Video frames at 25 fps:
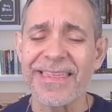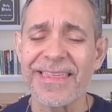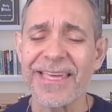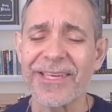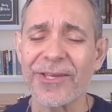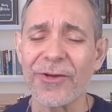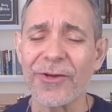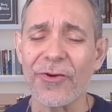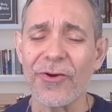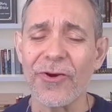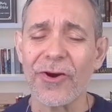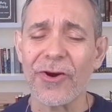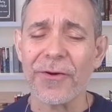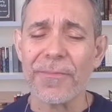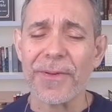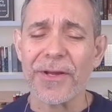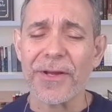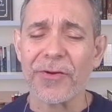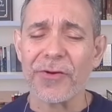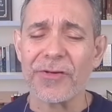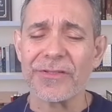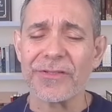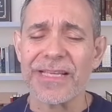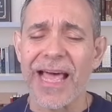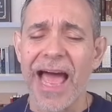Thank you, Lord,
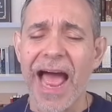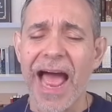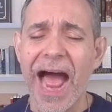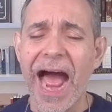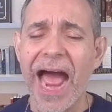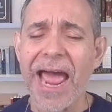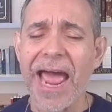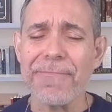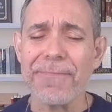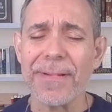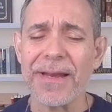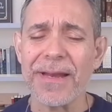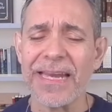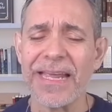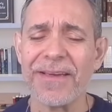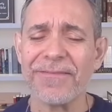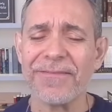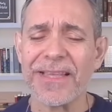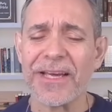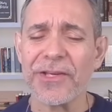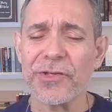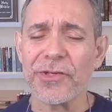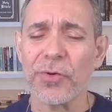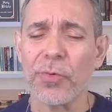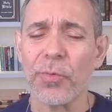because I
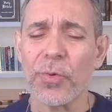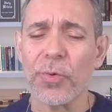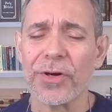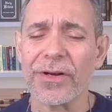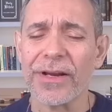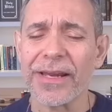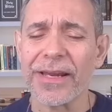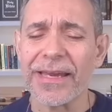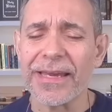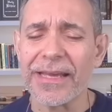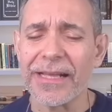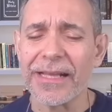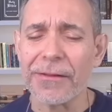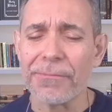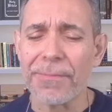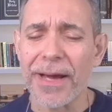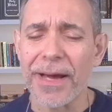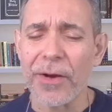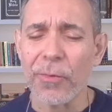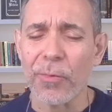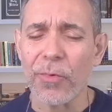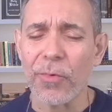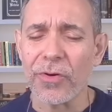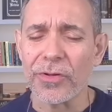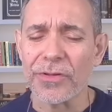believe that you will heal
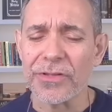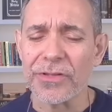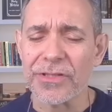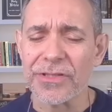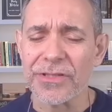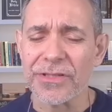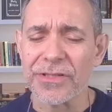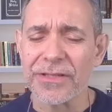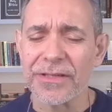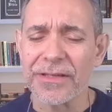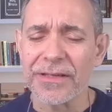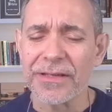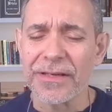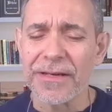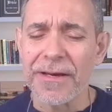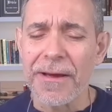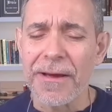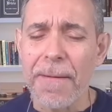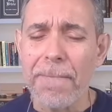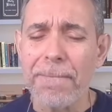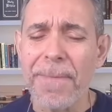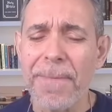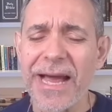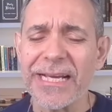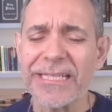my wounds,
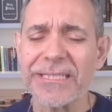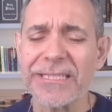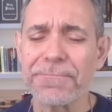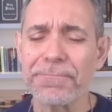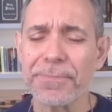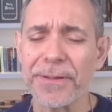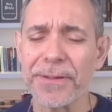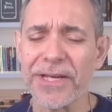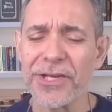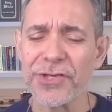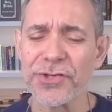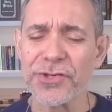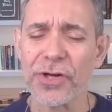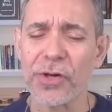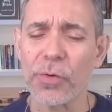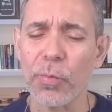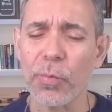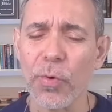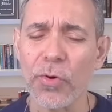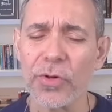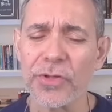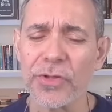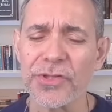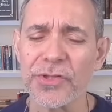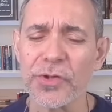my
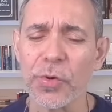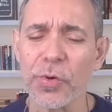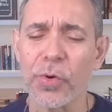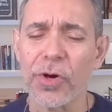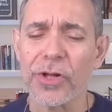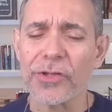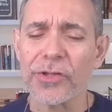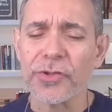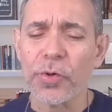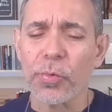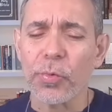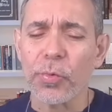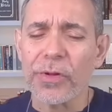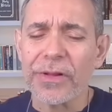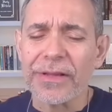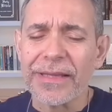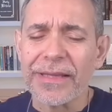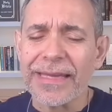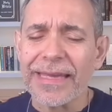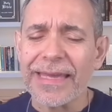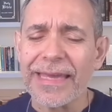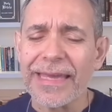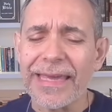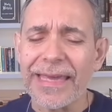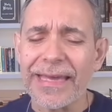spiritual wounds. You also will
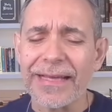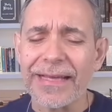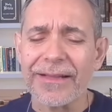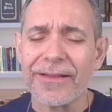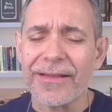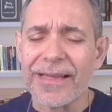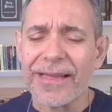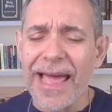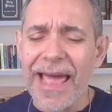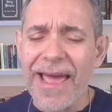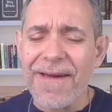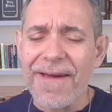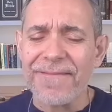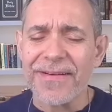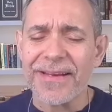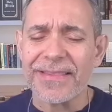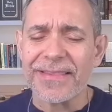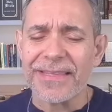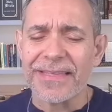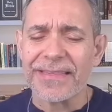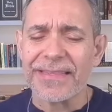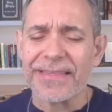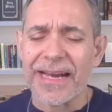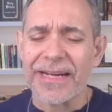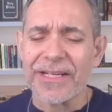heal
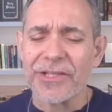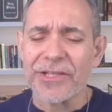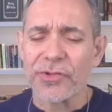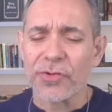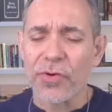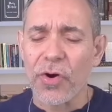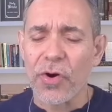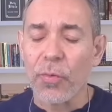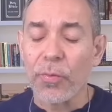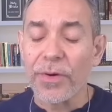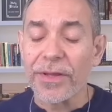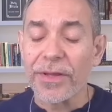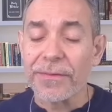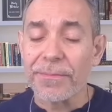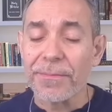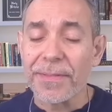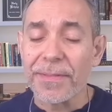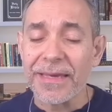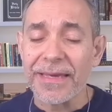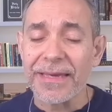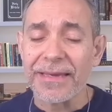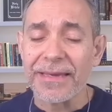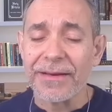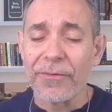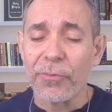everything that is wrong with
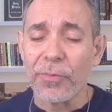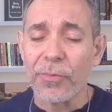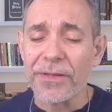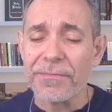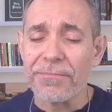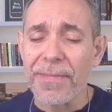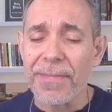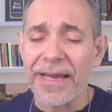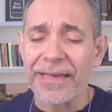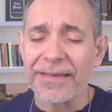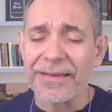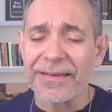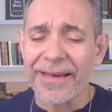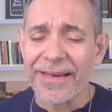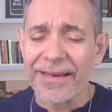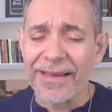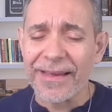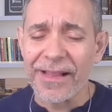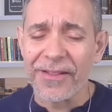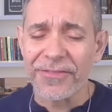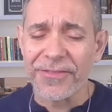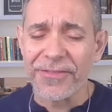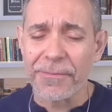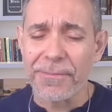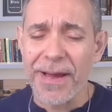me, with my
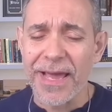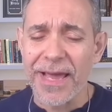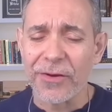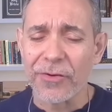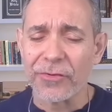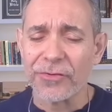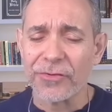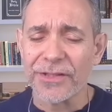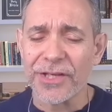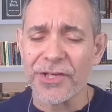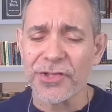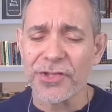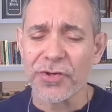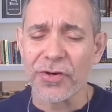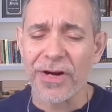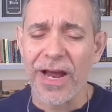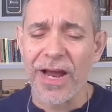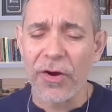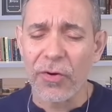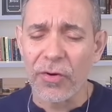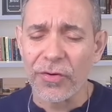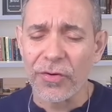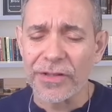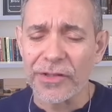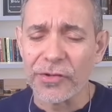health and my
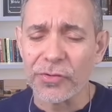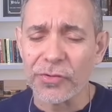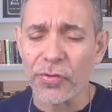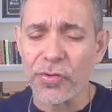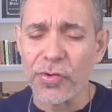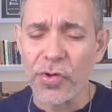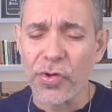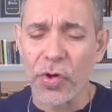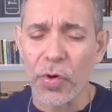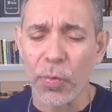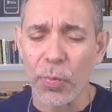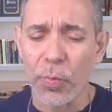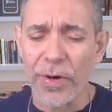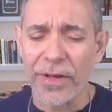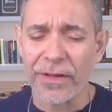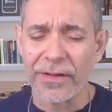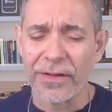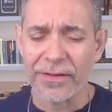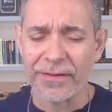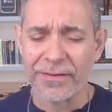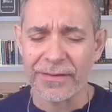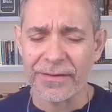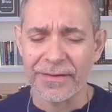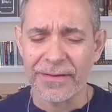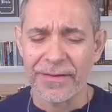condition, according to your
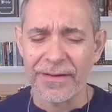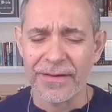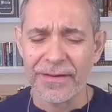will.